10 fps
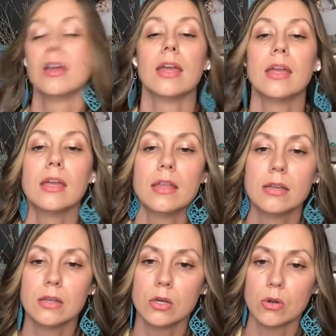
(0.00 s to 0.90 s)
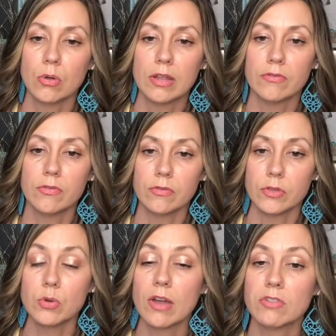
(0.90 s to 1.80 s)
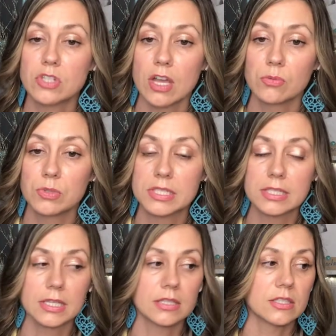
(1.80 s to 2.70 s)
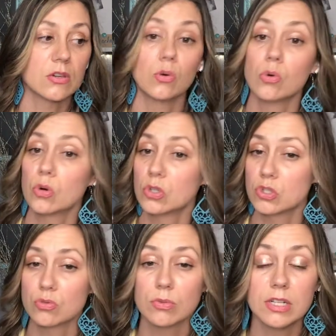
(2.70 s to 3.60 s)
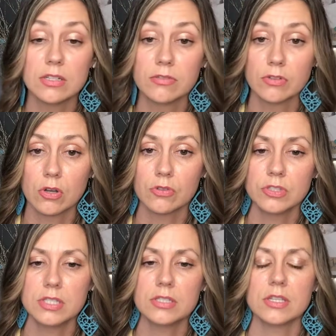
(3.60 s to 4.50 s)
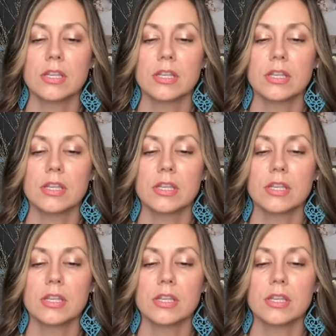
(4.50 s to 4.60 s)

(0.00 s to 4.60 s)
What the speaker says: And, you know, if you have a child with dyslexia or just reading difficulties